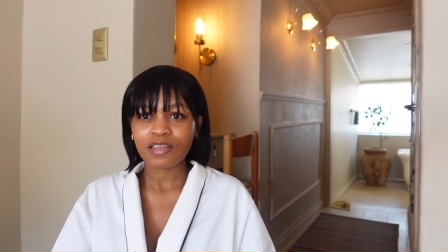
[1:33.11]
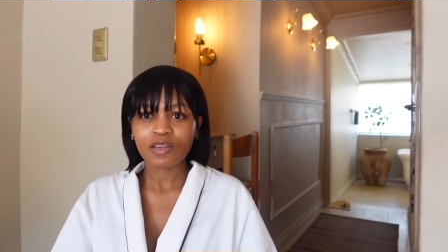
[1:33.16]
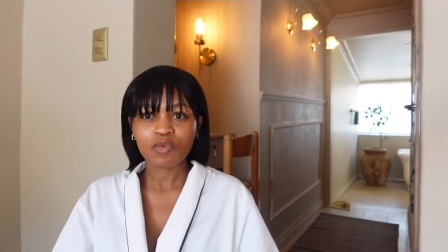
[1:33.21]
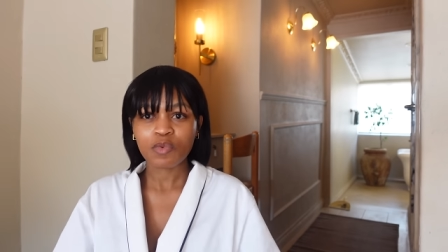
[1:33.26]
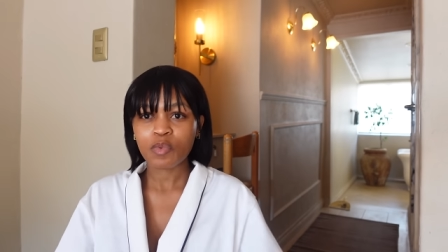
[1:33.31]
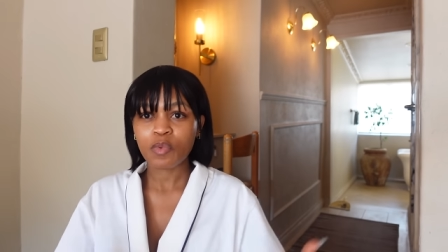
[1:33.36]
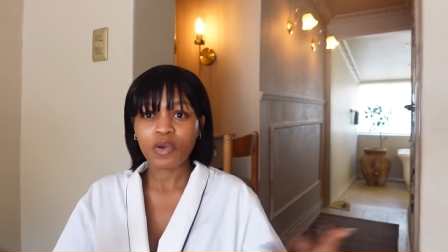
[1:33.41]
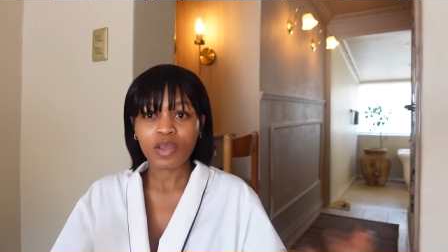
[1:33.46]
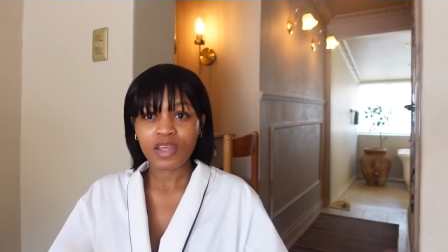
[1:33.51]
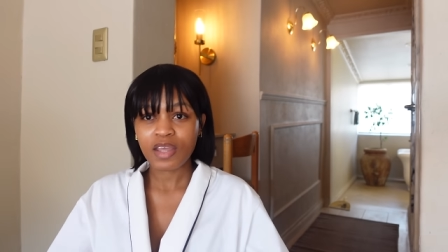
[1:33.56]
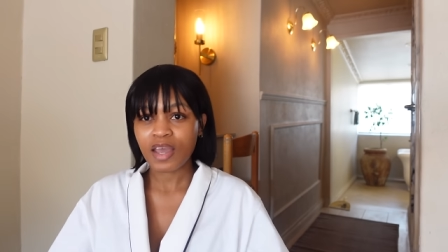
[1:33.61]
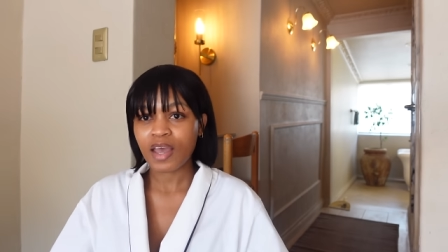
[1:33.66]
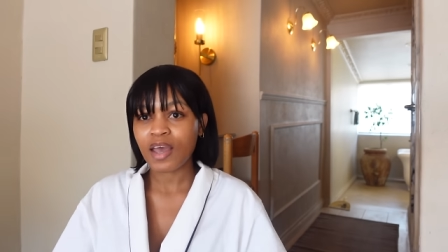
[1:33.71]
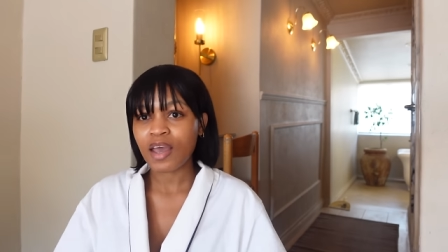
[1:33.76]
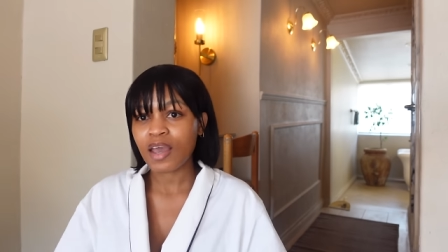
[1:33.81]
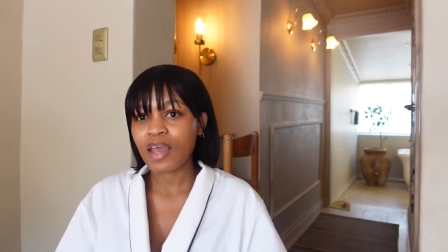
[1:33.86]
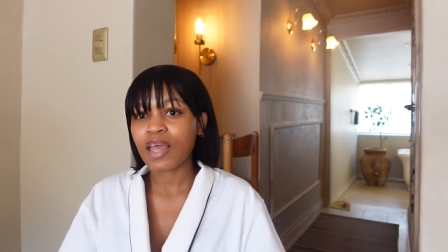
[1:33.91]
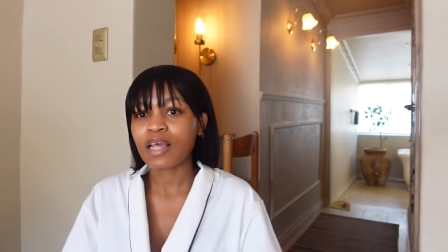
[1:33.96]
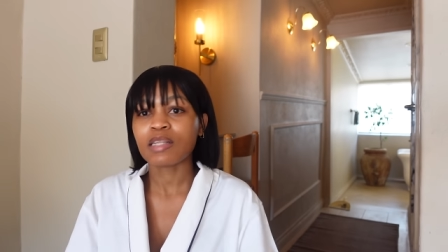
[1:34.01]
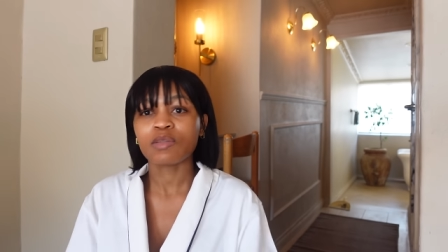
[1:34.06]
and we were
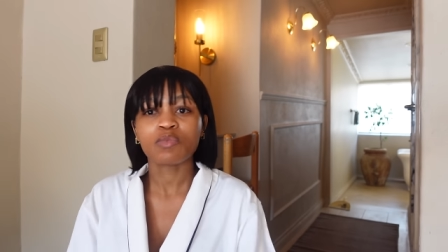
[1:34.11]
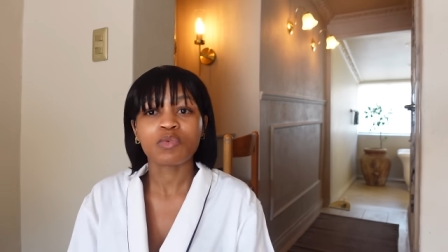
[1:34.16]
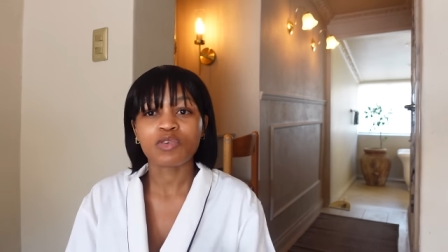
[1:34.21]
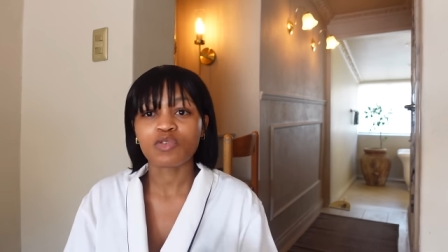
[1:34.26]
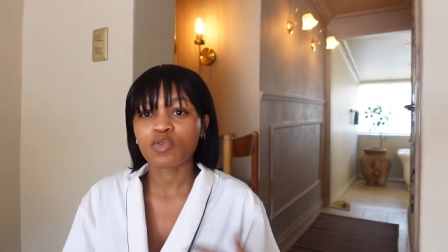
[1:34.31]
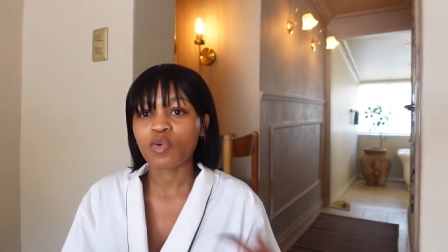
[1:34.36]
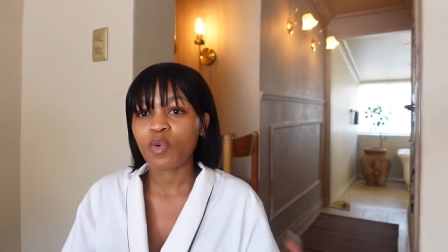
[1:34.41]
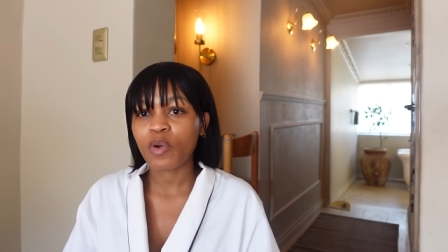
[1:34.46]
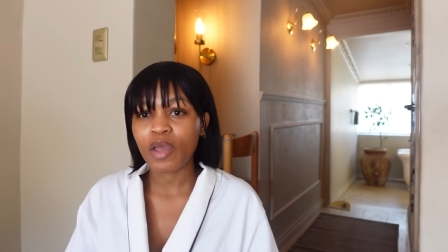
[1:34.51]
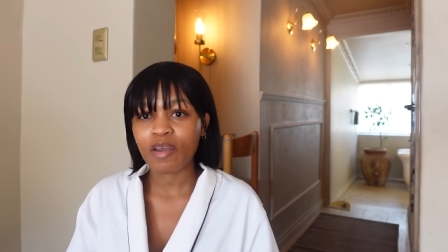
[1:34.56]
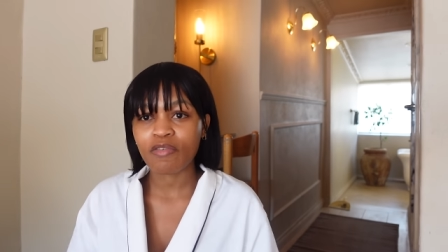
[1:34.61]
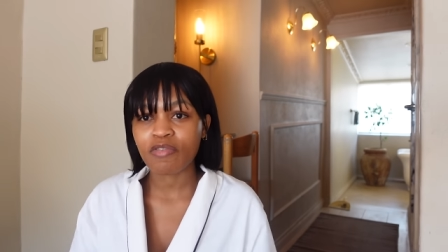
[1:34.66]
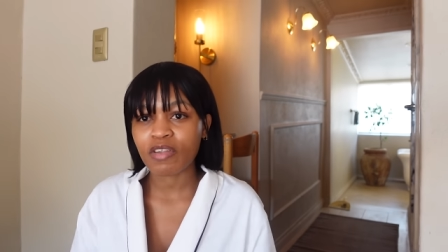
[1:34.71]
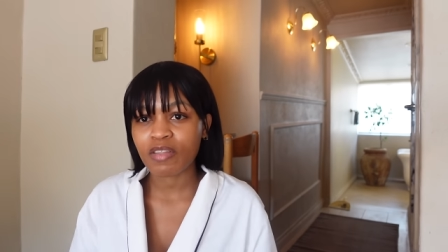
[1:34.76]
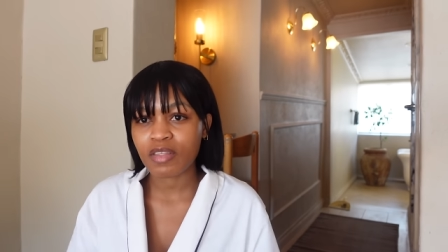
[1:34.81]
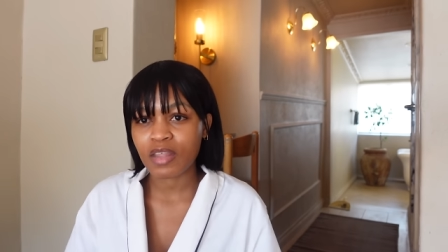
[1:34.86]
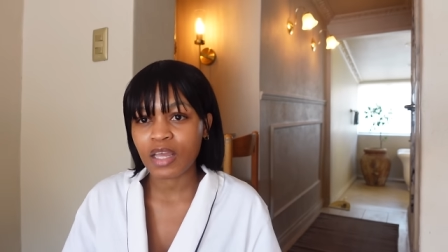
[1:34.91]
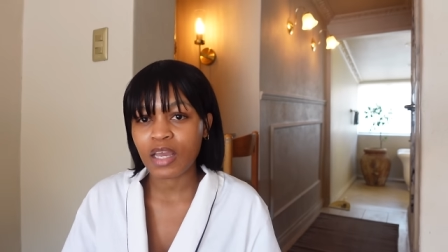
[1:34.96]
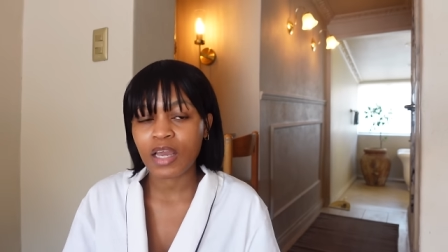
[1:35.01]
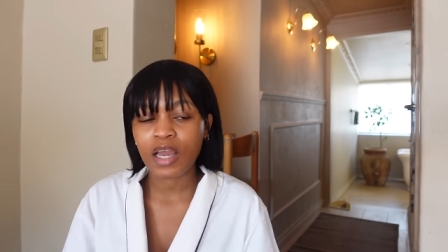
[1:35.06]
here and we saw
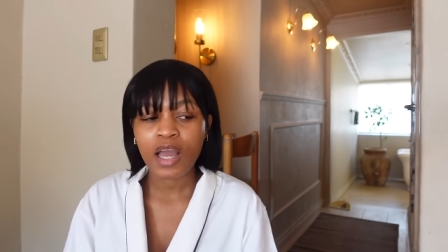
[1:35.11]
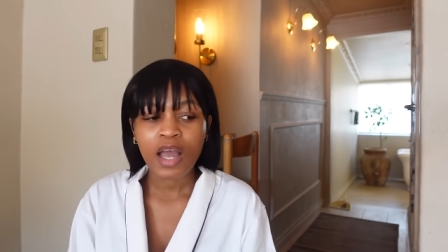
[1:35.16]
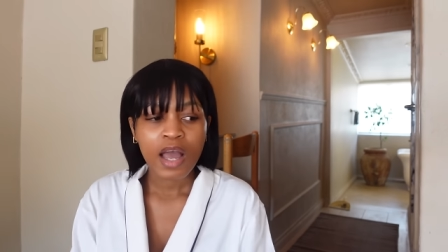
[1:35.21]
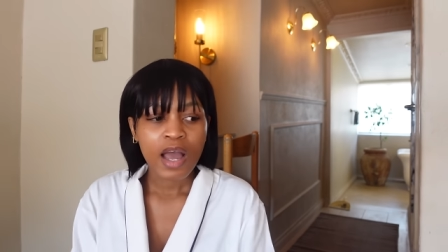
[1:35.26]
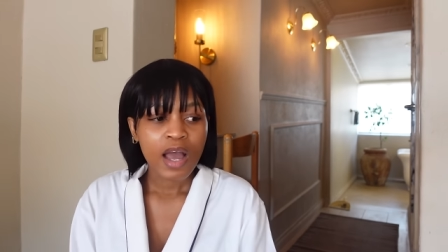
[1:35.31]
everything.